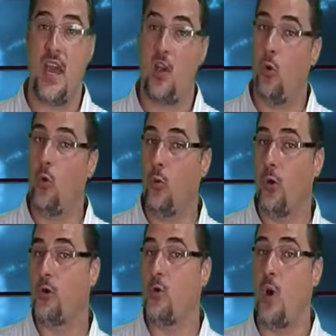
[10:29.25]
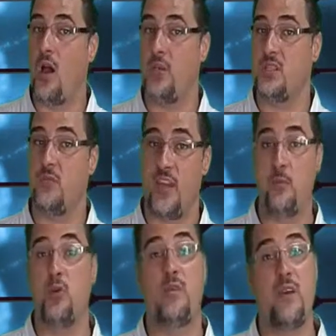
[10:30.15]
and all work requirements for
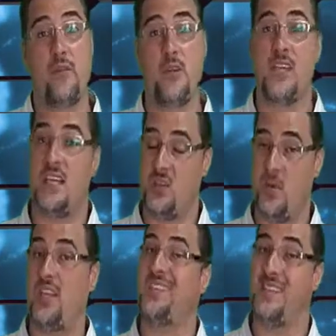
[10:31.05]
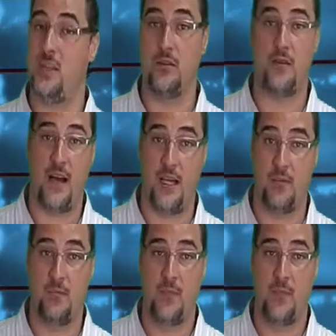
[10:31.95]
that proof of evidence has to be in a single file.